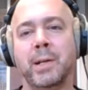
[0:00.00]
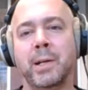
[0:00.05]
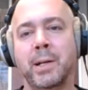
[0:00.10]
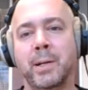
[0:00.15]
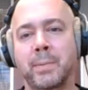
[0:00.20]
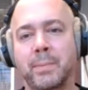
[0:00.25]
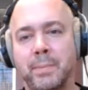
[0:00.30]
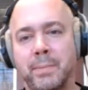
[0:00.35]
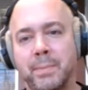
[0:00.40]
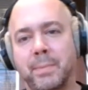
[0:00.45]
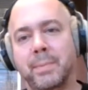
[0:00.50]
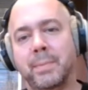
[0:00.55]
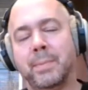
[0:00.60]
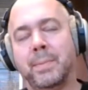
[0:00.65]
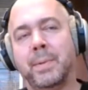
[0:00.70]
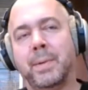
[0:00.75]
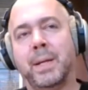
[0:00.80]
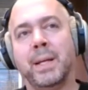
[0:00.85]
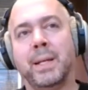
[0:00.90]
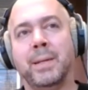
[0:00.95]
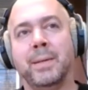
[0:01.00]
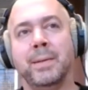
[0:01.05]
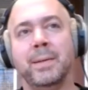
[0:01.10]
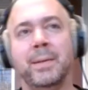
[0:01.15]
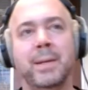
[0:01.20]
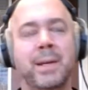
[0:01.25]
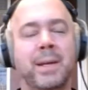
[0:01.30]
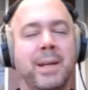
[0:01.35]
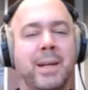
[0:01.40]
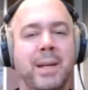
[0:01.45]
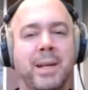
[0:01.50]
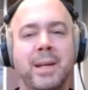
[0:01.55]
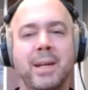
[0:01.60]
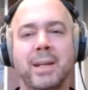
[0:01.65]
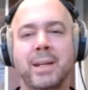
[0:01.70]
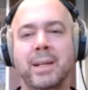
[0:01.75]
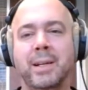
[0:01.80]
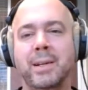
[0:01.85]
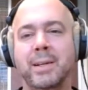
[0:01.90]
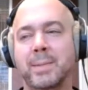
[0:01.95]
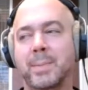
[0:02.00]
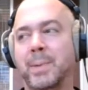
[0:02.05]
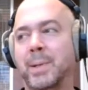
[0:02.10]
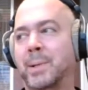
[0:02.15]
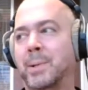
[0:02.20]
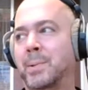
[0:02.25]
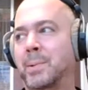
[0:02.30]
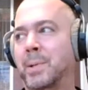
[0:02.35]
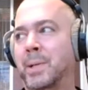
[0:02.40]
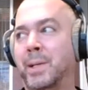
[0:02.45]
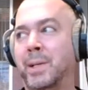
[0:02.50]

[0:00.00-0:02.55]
up, and it's pretty cool.